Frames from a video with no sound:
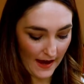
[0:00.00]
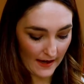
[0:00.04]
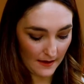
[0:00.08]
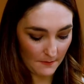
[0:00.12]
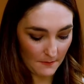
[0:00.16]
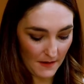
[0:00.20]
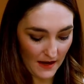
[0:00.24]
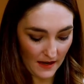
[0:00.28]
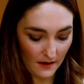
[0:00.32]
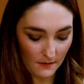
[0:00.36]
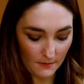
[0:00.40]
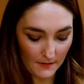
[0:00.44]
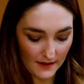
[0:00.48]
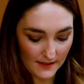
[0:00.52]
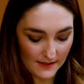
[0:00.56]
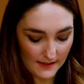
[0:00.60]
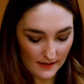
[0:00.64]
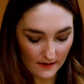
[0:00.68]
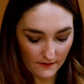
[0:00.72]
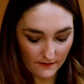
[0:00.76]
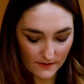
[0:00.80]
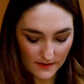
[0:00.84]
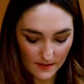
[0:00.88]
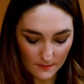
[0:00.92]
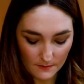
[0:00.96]
and make
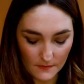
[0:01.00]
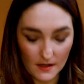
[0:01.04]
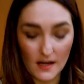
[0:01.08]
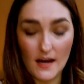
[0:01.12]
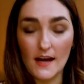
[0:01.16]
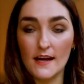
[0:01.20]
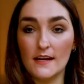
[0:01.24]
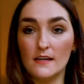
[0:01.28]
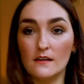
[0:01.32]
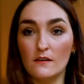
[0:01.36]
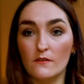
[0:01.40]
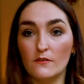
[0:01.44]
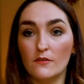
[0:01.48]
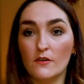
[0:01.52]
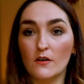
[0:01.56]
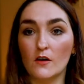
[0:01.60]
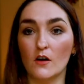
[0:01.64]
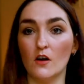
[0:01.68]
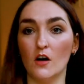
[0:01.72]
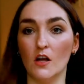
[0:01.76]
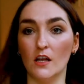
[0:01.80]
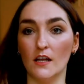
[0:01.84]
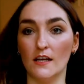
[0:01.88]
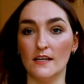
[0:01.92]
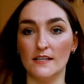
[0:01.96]
myself some kind of
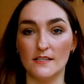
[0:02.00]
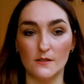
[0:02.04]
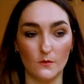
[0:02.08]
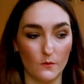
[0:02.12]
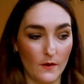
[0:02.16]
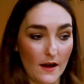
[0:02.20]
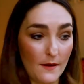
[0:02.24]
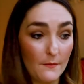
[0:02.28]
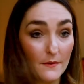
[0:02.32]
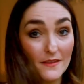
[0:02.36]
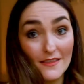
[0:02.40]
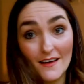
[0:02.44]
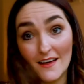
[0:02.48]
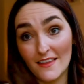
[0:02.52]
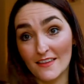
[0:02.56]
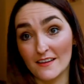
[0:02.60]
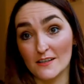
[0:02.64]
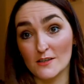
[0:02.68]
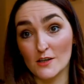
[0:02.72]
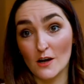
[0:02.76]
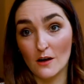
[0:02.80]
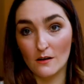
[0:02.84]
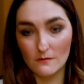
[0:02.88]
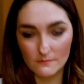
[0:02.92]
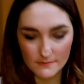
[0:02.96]
collar to wear with other
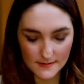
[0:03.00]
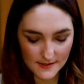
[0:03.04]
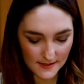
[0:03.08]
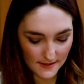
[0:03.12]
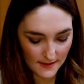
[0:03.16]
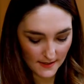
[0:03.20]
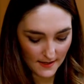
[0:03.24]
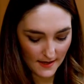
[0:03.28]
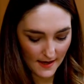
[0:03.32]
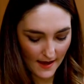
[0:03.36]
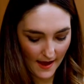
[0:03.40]
tops.